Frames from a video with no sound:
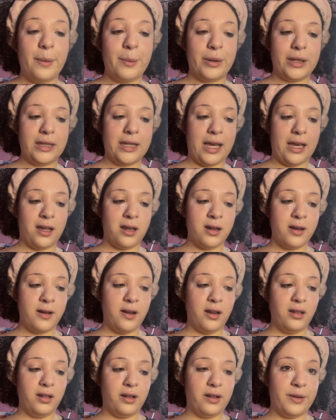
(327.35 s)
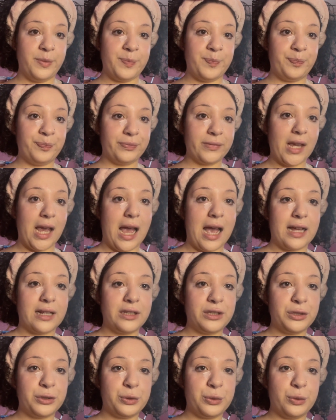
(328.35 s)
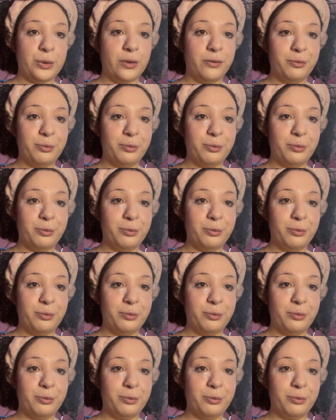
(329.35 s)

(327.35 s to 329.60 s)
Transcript: but then um, I had to